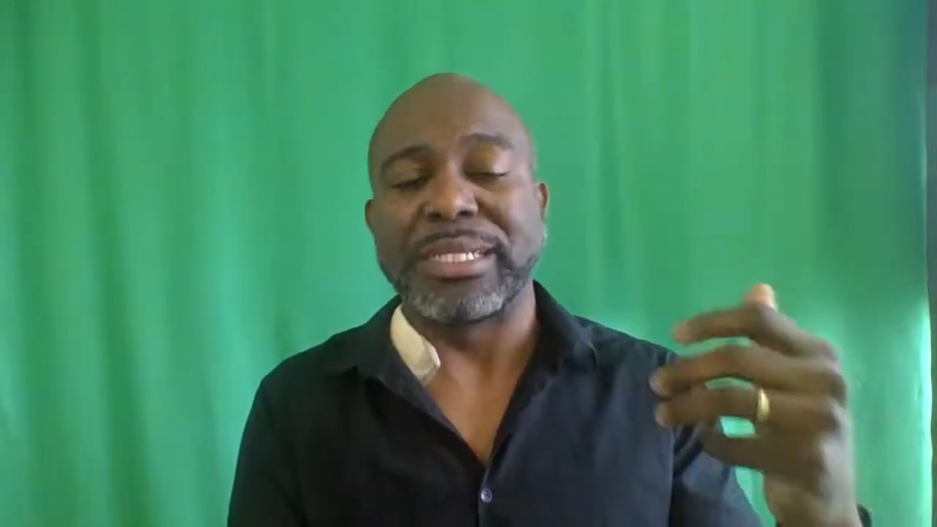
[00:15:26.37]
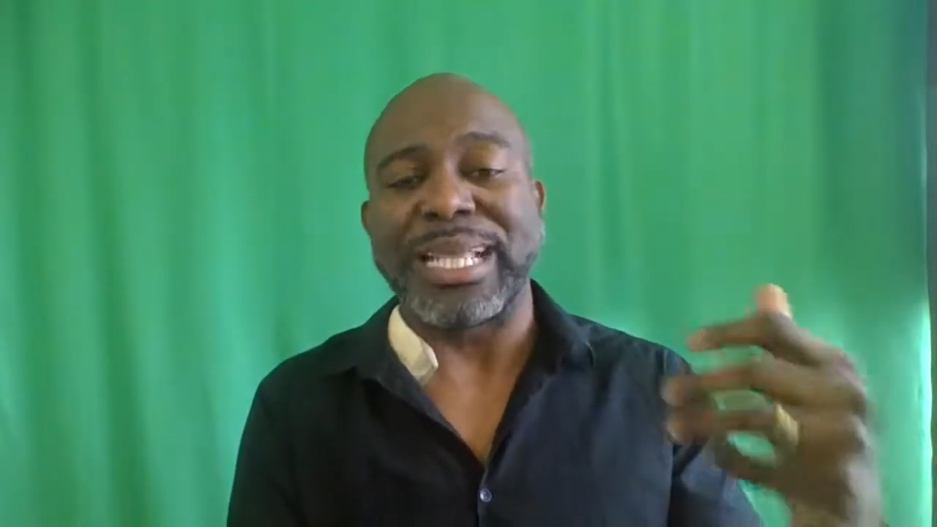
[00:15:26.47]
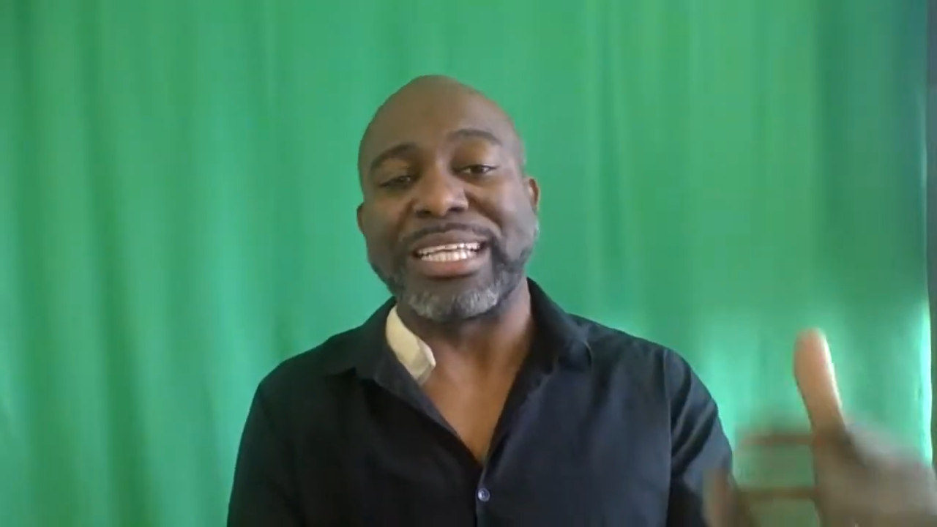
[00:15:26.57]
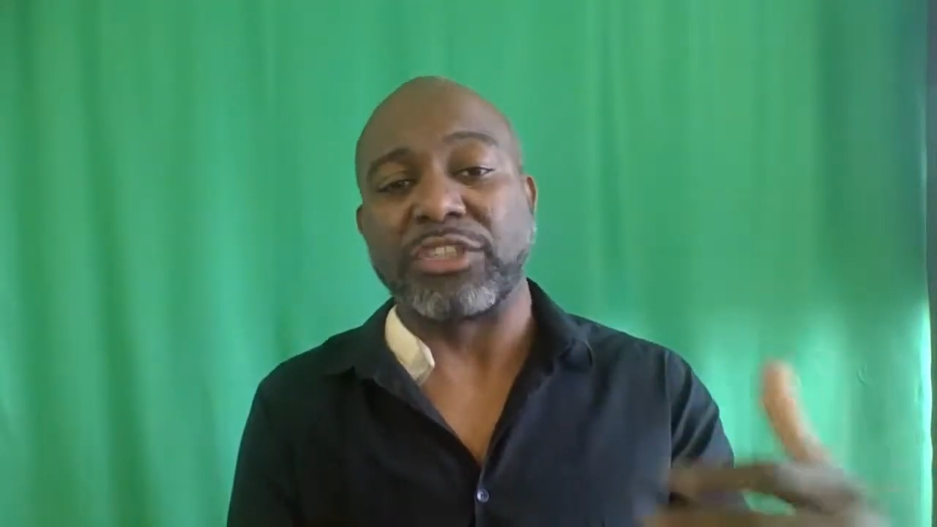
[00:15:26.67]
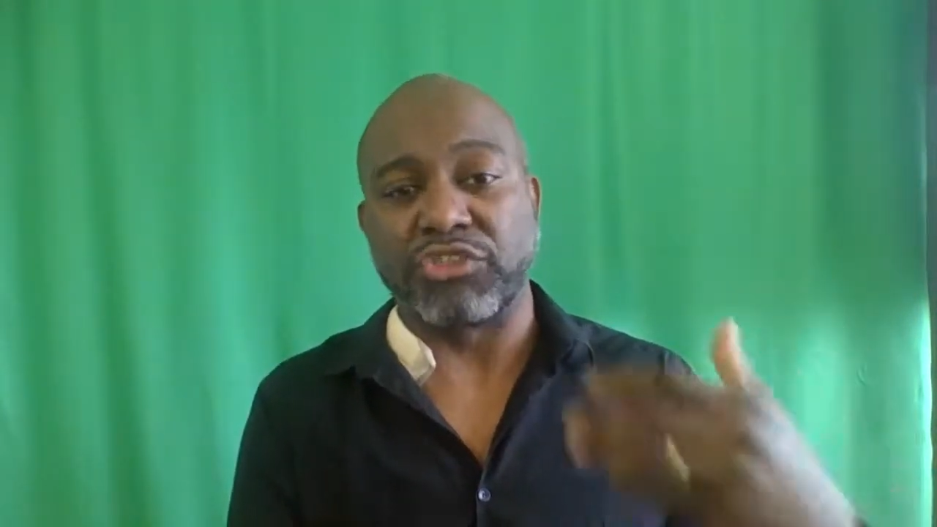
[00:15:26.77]

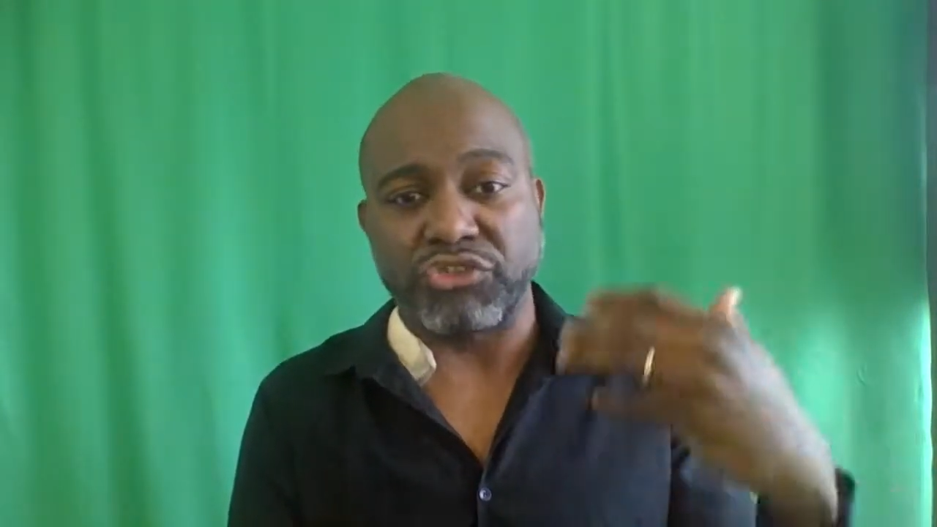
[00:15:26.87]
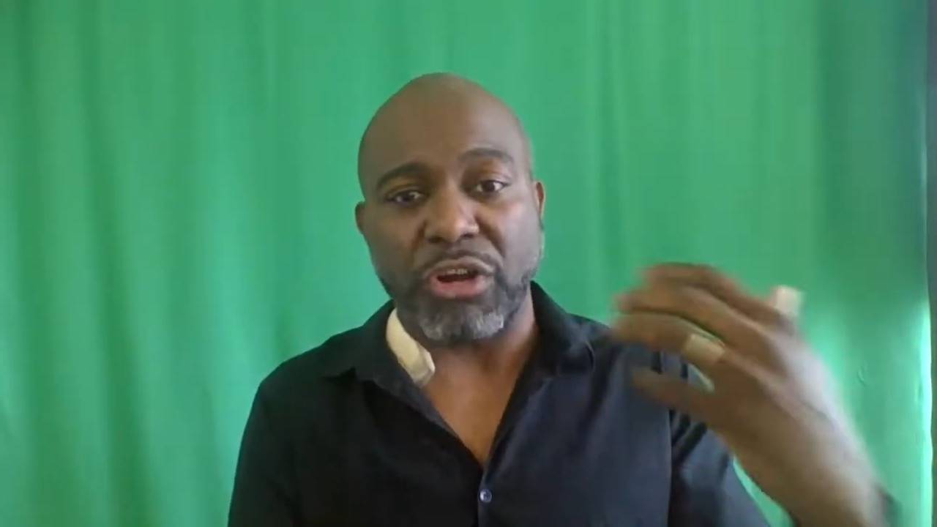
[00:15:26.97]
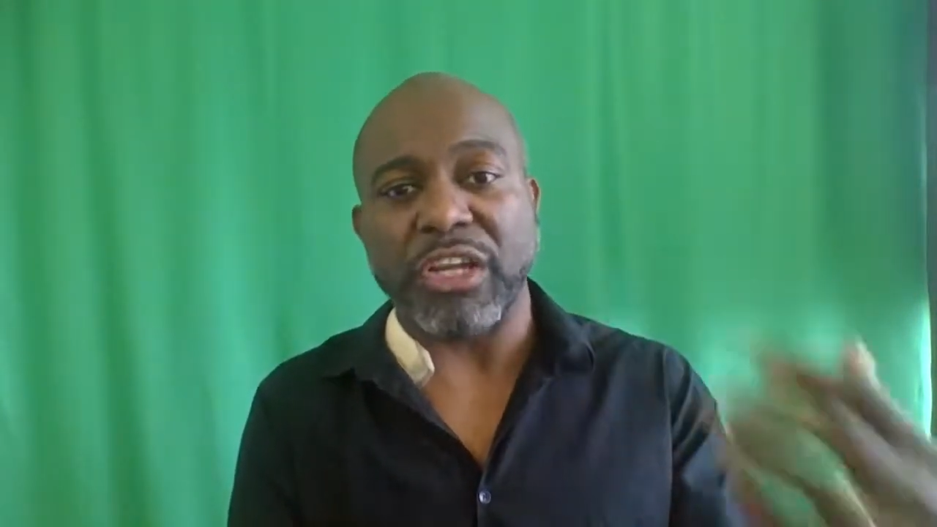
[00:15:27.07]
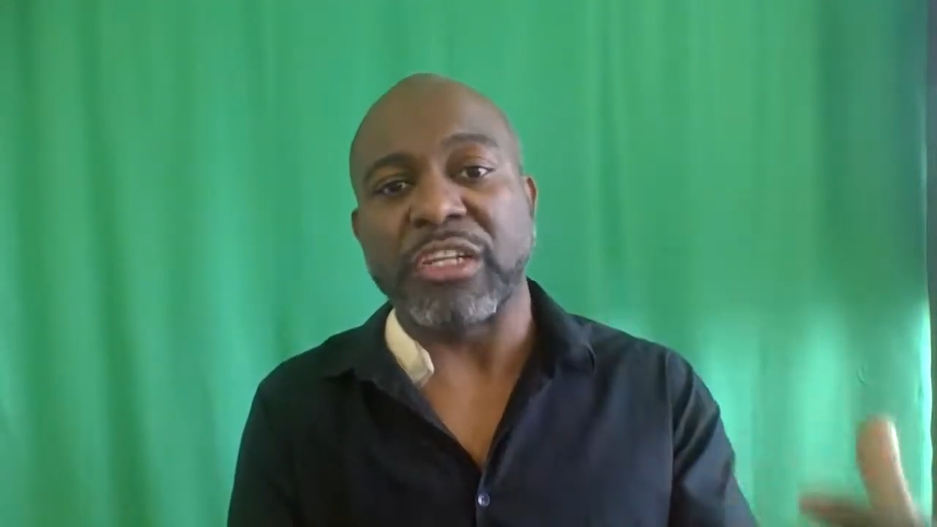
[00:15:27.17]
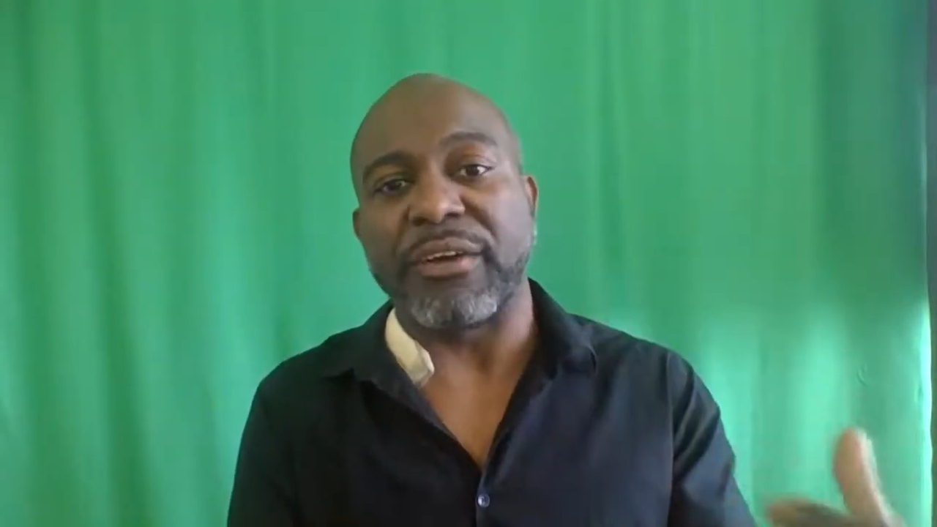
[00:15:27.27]
that is
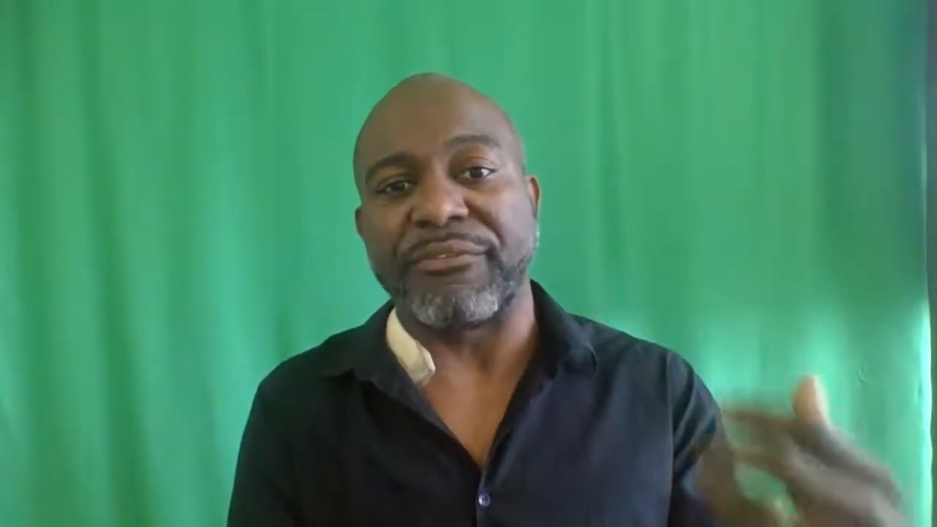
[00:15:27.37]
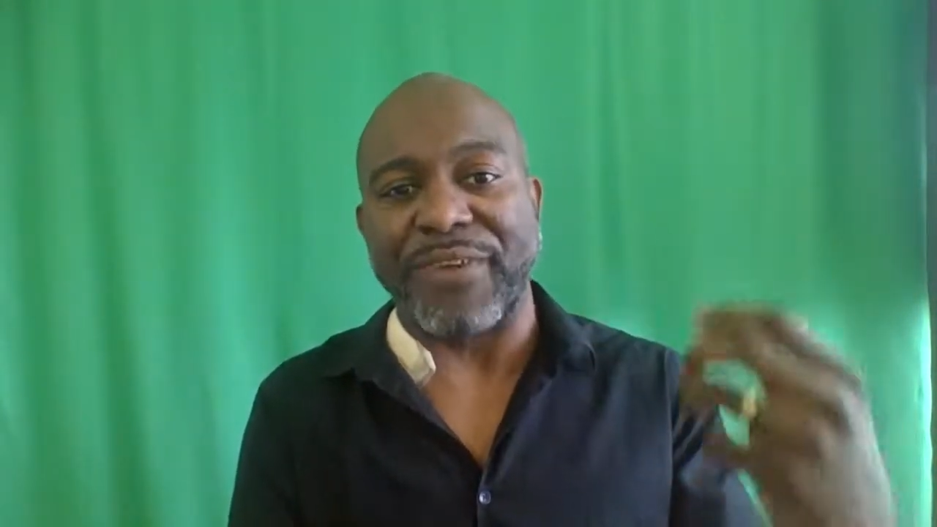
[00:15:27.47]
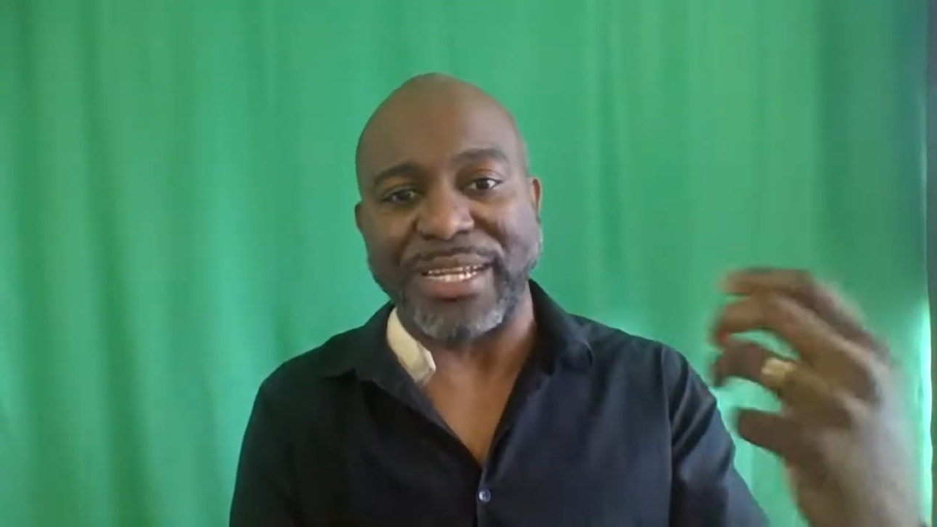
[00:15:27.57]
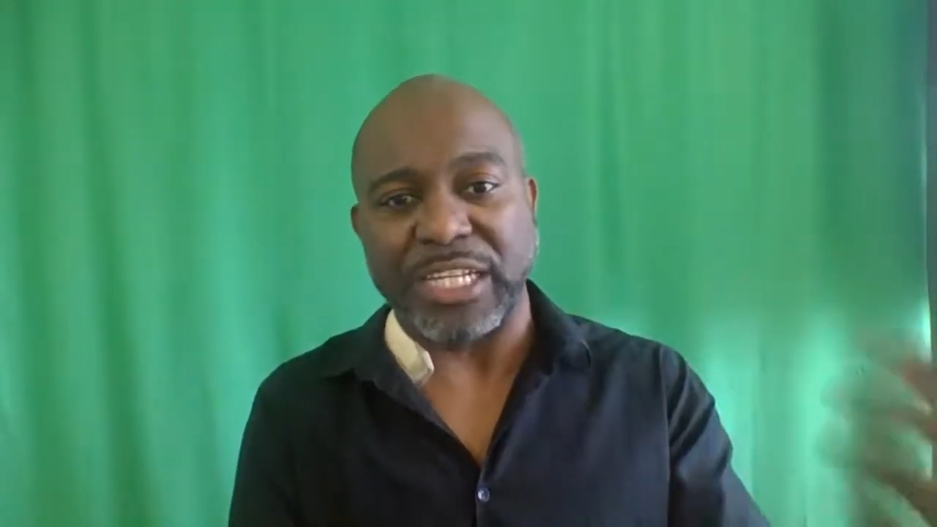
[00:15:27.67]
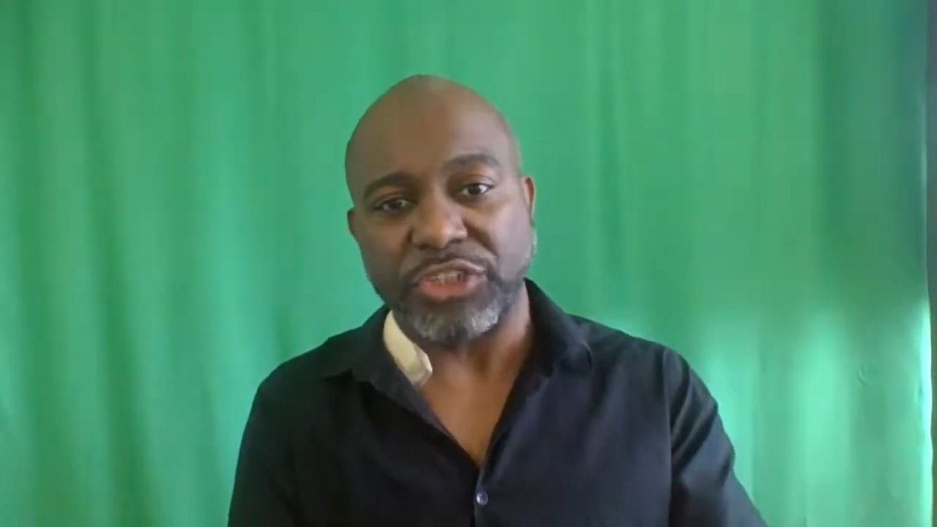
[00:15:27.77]
strong enough
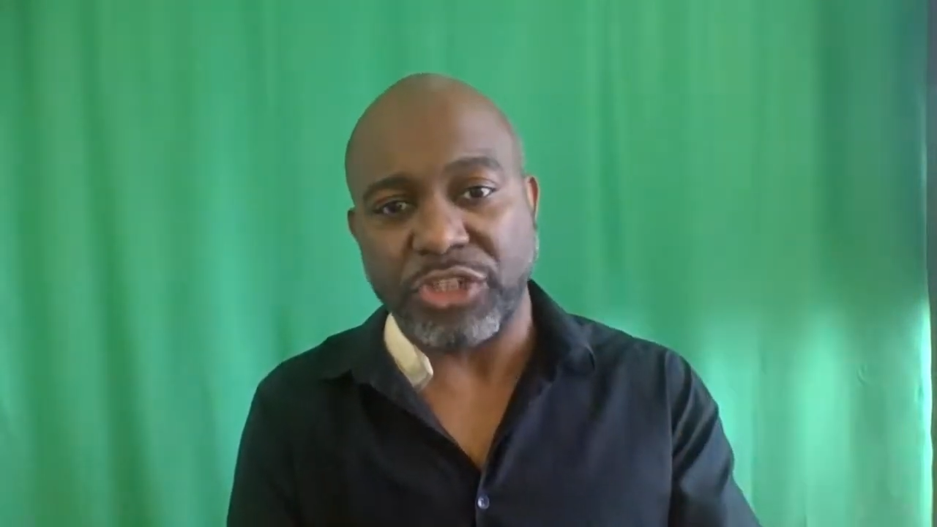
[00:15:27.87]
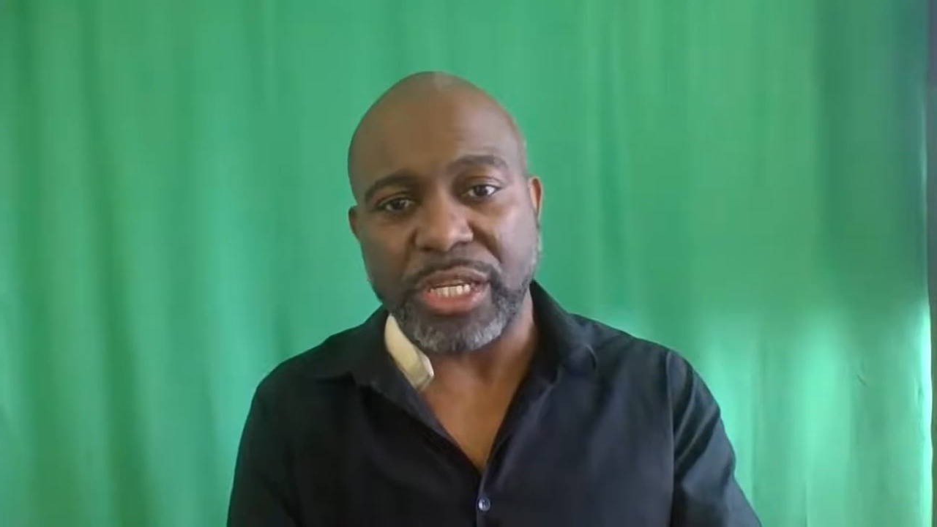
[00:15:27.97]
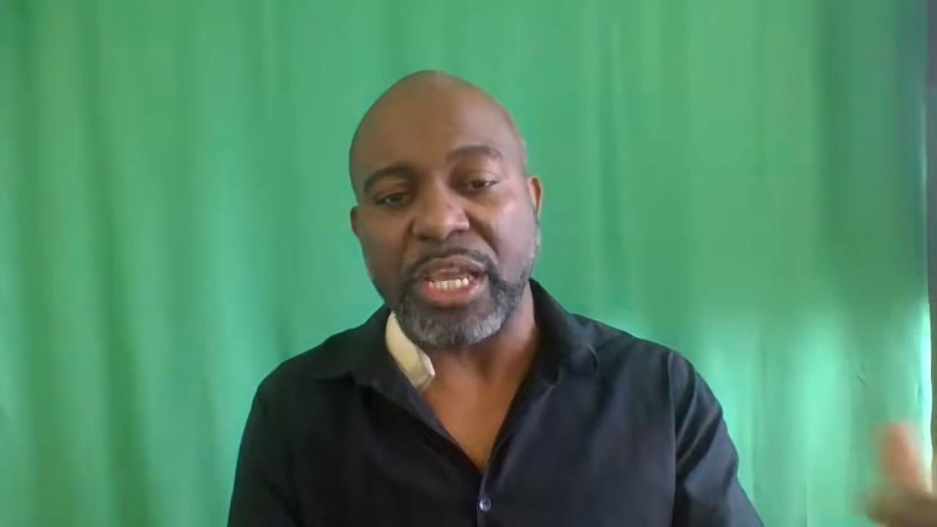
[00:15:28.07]
financially,